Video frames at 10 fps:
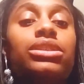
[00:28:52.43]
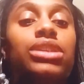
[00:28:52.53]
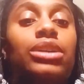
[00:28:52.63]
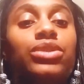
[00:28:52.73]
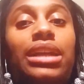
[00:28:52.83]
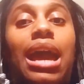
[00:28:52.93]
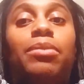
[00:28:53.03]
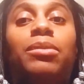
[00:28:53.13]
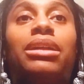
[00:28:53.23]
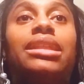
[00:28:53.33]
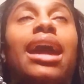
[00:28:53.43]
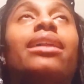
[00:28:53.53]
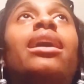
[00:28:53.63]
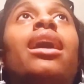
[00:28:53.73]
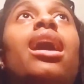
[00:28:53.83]
So I was really happy about
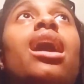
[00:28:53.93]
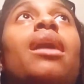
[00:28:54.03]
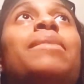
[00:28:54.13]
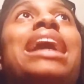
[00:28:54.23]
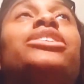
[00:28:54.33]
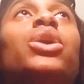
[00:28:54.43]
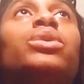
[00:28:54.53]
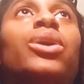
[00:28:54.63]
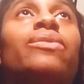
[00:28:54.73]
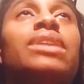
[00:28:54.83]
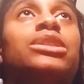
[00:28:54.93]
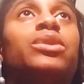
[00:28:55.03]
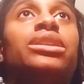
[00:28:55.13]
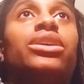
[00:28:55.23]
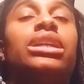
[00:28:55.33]
that. I don't know if
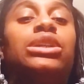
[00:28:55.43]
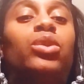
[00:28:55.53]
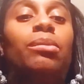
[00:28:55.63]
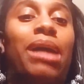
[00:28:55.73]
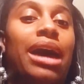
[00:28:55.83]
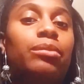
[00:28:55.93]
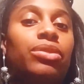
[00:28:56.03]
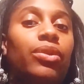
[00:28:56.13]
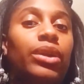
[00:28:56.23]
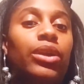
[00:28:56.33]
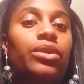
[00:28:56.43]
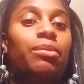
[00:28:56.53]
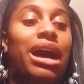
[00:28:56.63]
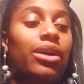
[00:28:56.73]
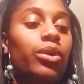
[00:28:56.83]
next week they're going to do a bottom 3 or
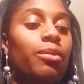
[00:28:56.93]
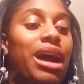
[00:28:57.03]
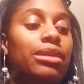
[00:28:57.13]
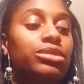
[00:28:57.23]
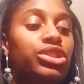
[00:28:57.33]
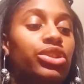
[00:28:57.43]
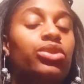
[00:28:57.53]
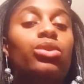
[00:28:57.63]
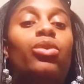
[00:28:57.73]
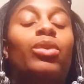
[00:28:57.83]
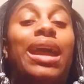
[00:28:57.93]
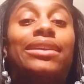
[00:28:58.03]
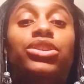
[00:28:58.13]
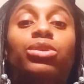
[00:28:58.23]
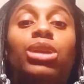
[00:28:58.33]
a bottom 2. What
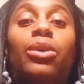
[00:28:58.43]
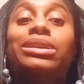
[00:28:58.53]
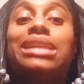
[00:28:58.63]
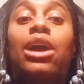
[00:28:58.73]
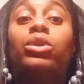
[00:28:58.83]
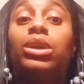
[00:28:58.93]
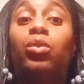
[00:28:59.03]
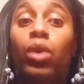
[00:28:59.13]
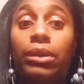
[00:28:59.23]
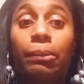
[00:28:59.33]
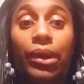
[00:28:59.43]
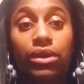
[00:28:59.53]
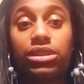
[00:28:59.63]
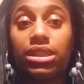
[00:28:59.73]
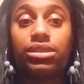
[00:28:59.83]
I do know is that only one
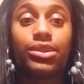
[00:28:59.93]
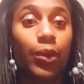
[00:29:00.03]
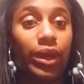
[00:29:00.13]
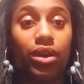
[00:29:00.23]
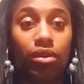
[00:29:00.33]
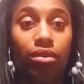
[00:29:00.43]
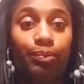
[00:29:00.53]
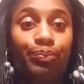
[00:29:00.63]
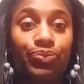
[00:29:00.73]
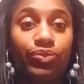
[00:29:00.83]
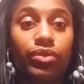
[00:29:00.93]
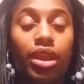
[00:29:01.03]
person is going home.